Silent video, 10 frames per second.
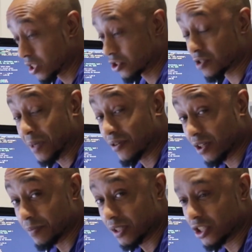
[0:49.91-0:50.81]
These are just my
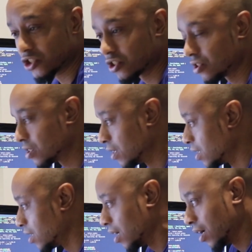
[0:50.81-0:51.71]
recommendations.
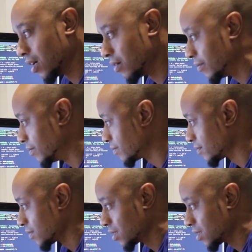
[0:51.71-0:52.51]
Um,